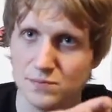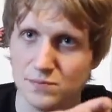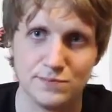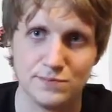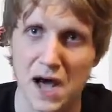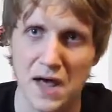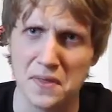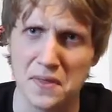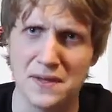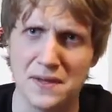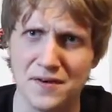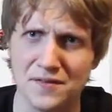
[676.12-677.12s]
Oddly
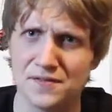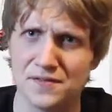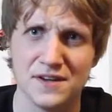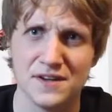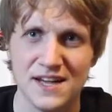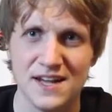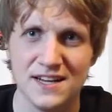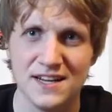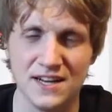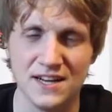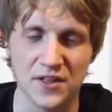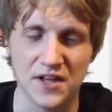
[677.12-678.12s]
enough, you know,
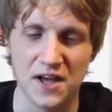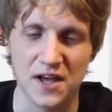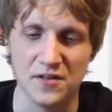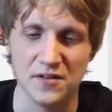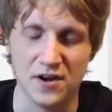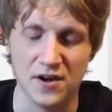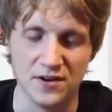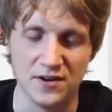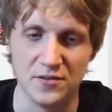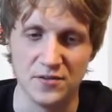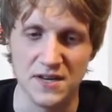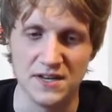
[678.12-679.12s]
the guy who
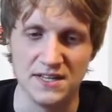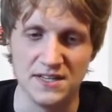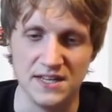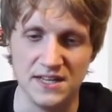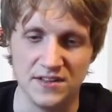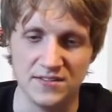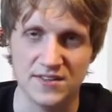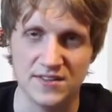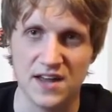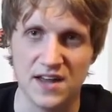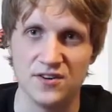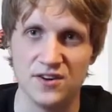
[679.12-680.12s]
made D on
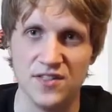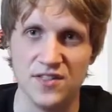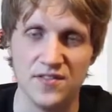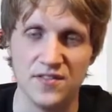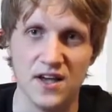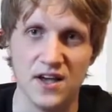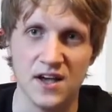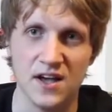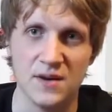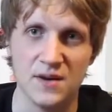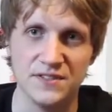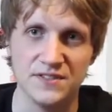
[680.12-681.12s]
Saturn, and then
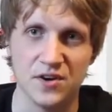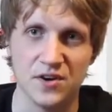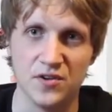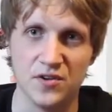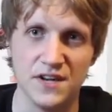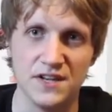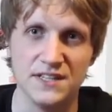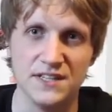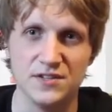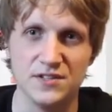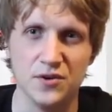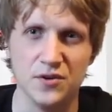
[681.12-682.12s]
Enemy Zero, and then
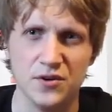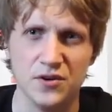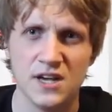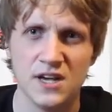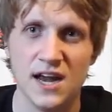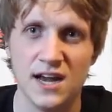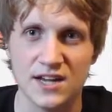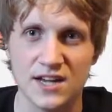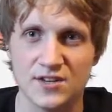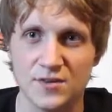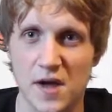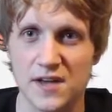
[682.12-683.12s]
D2, and he actually
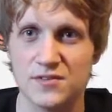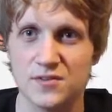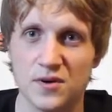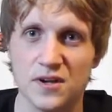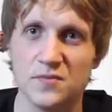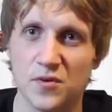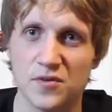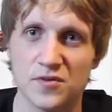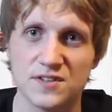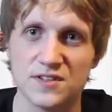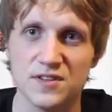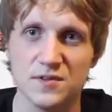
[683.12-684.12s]
passed away more
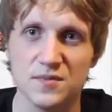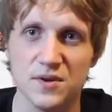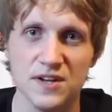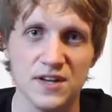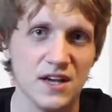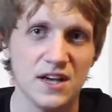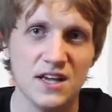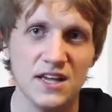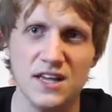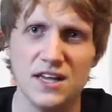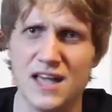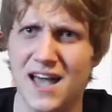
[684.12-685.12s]
recently. But
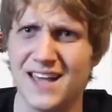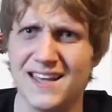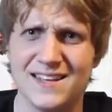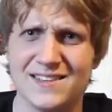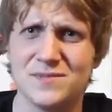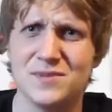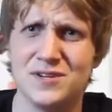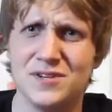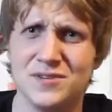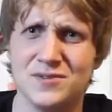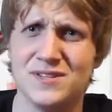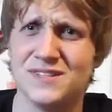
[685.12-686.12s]
yeah, he had something to do with
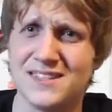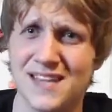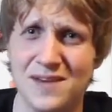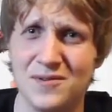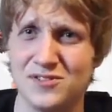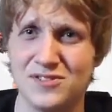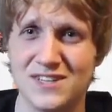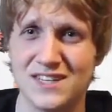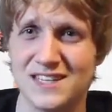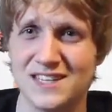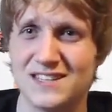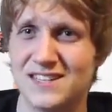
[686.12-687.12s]
this game, which is like
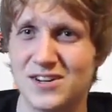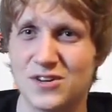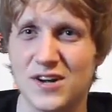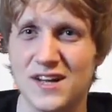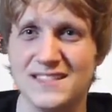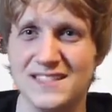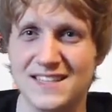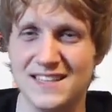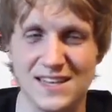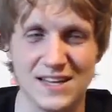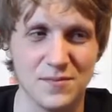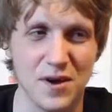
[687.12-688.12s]
crazy to think
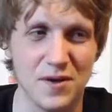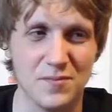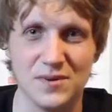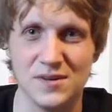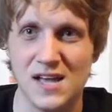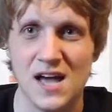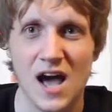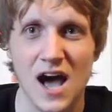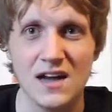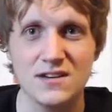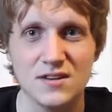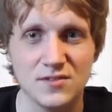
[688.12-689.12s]
about. But I don't
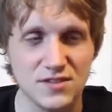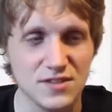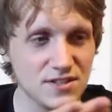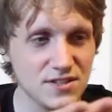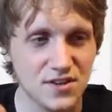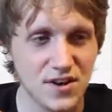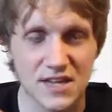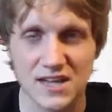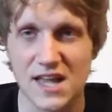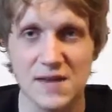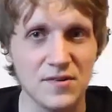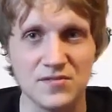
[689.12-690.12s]
know, it's a great game.
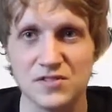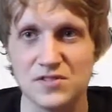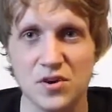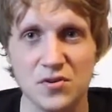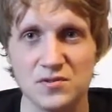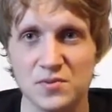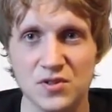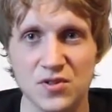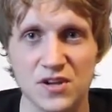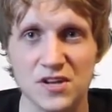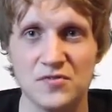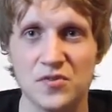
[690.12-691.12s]
I've just always been looking
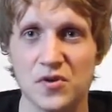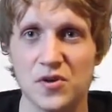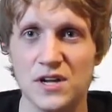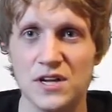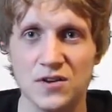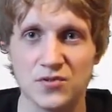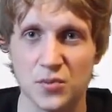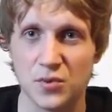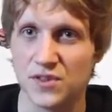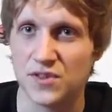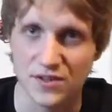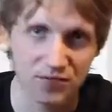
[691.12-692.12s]
for it. You know, it's one of
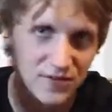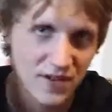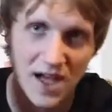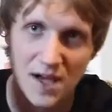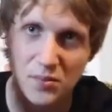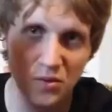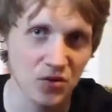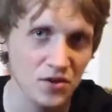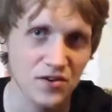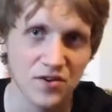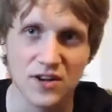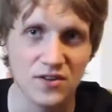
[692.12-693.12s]
the top holy
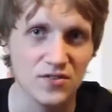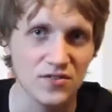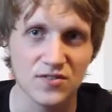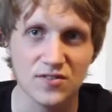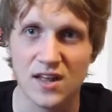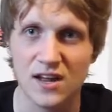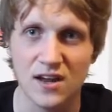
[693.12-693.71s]
grails that